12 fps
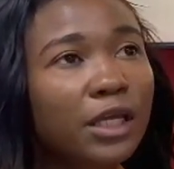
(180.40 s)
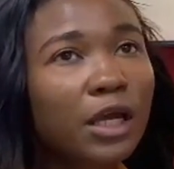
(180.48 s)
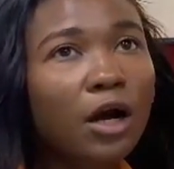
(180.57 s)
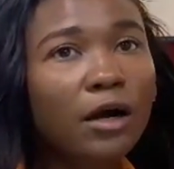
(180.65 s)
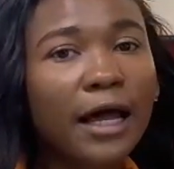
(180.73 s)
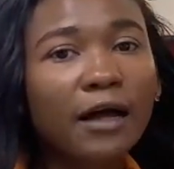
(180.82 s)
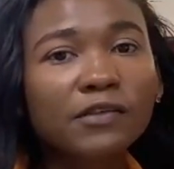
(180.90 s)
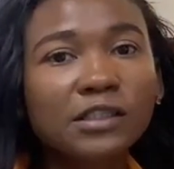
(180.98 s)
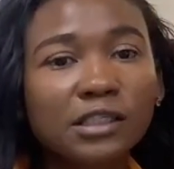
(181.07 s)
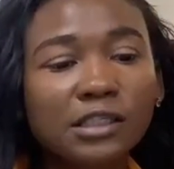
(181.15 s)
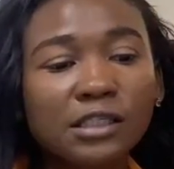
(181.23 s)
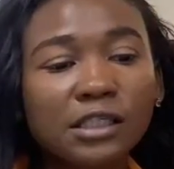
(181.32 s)
they all have
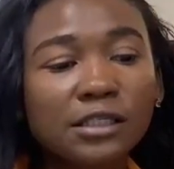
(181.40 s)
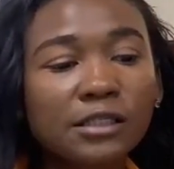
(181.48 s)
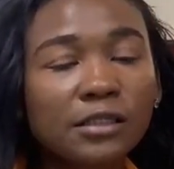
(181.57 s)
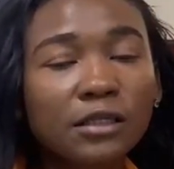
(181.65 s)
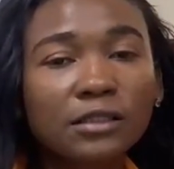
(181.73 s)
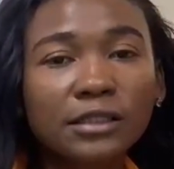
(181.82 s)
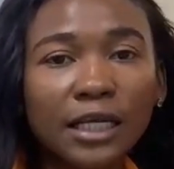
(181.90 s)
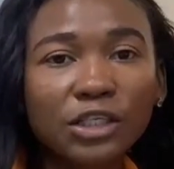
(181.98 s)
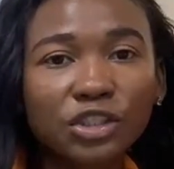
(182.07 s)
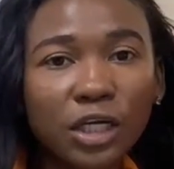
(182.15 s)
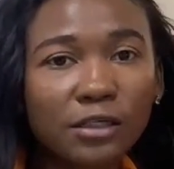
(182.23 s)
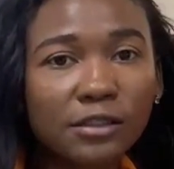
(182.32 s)
16
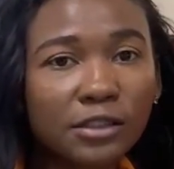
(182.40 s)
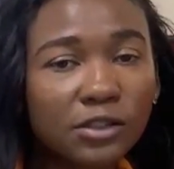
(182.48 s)
sections.